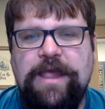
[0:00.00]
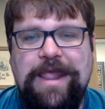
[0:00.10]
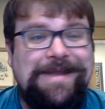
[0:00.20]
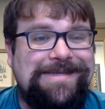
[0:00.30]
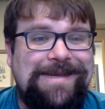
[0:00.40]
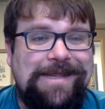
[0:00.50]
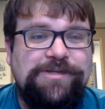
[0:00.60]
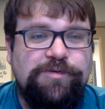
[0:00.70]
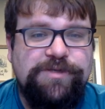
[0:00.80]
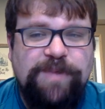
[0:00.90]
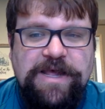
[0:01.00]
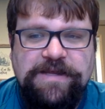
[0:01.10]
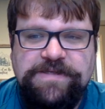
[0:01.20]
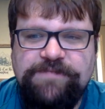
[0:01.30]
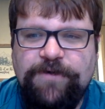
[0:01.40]
and in his
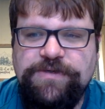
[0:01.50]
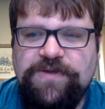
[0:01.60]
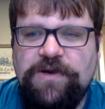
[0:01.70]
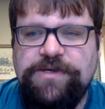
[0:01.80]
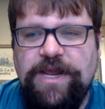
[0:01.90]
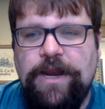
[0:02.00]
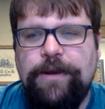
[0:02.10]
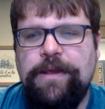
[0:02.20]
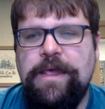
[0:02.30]
response, verse thirteen.